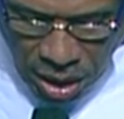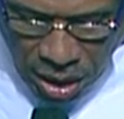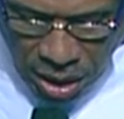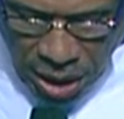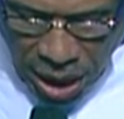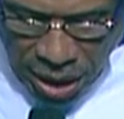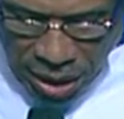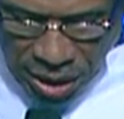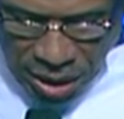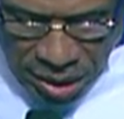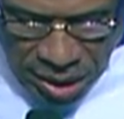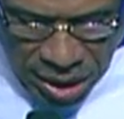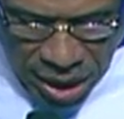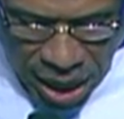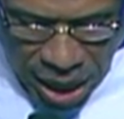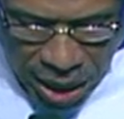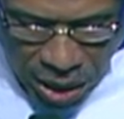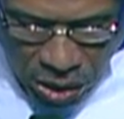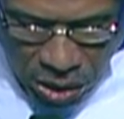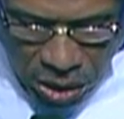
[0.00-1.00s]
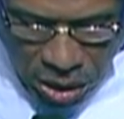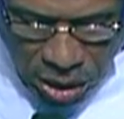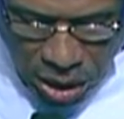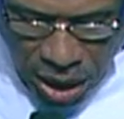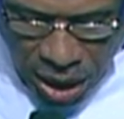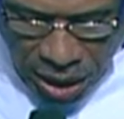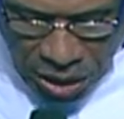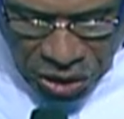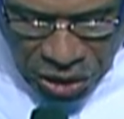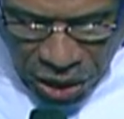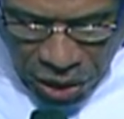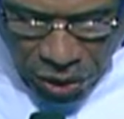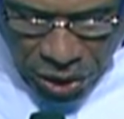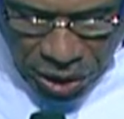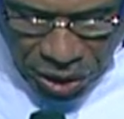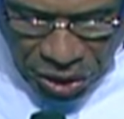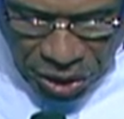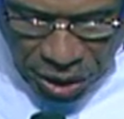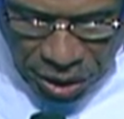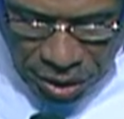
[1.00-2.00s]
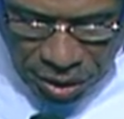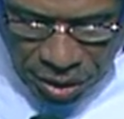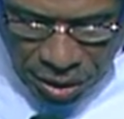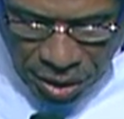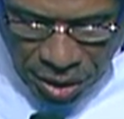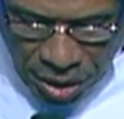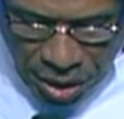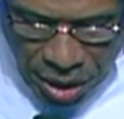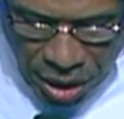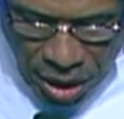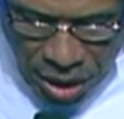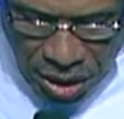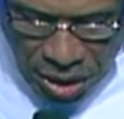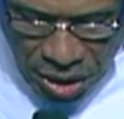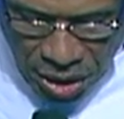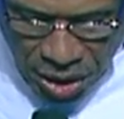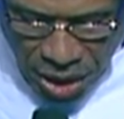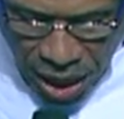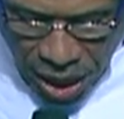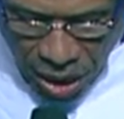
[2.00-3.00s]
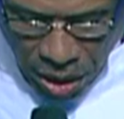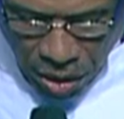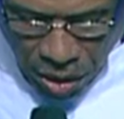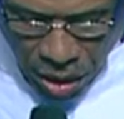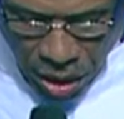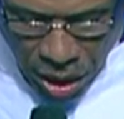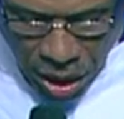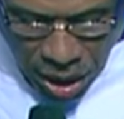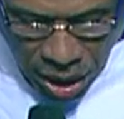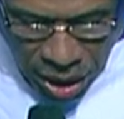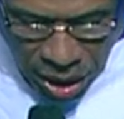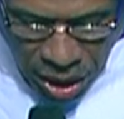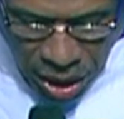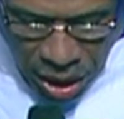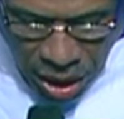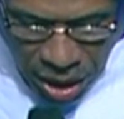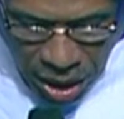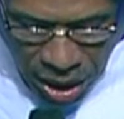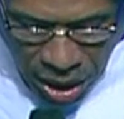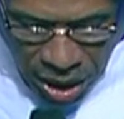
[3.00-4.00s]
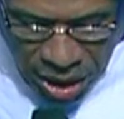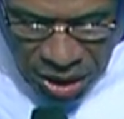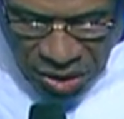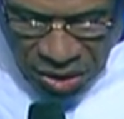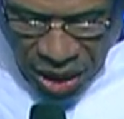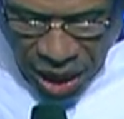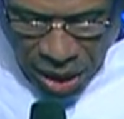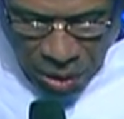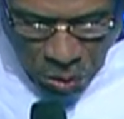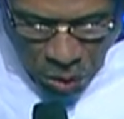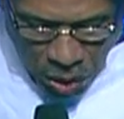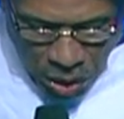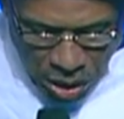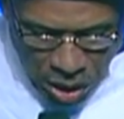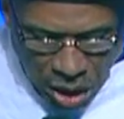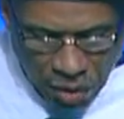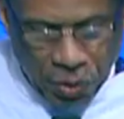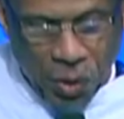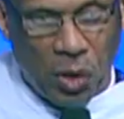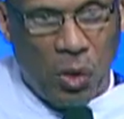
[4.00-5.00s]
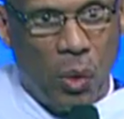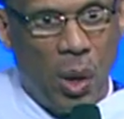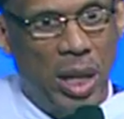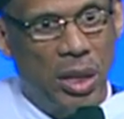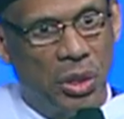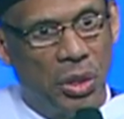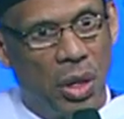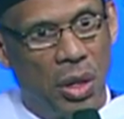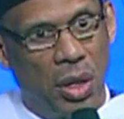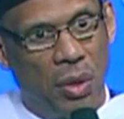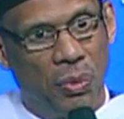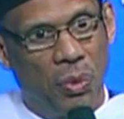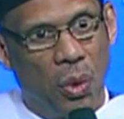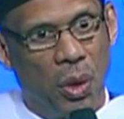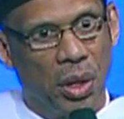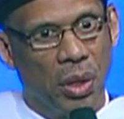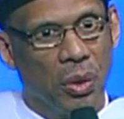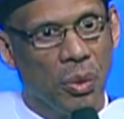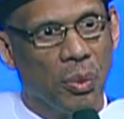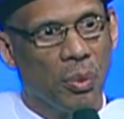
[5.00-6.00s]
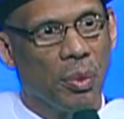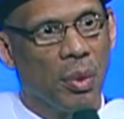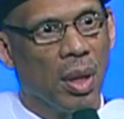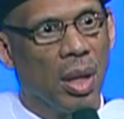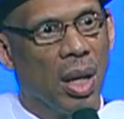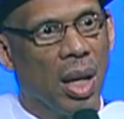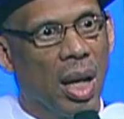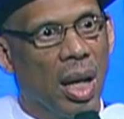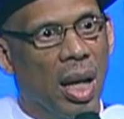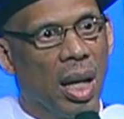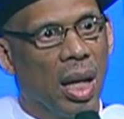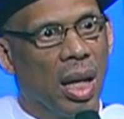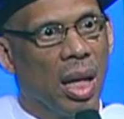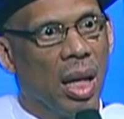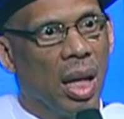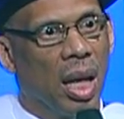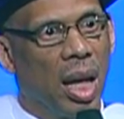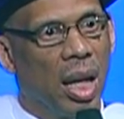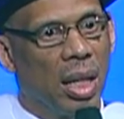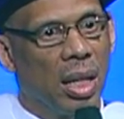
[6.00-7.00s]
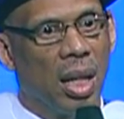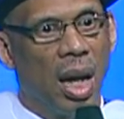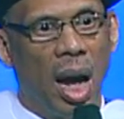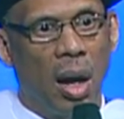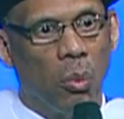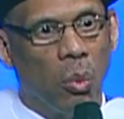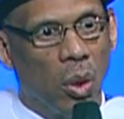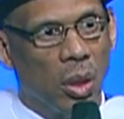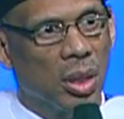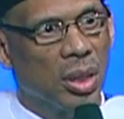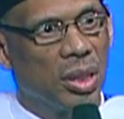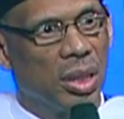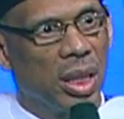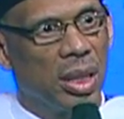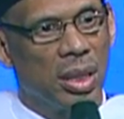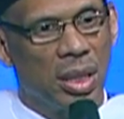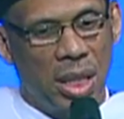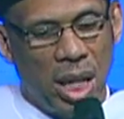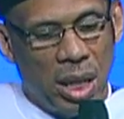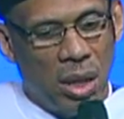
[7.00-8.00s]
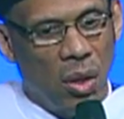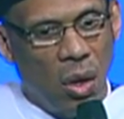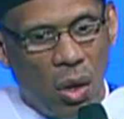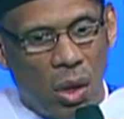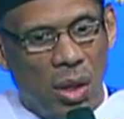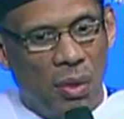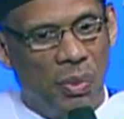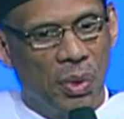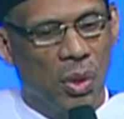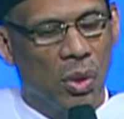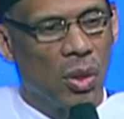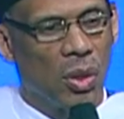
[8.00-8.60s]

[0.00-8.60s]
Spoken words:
Take this day on and cherish it. It is day one of a great journey for you. And I want to tell all of you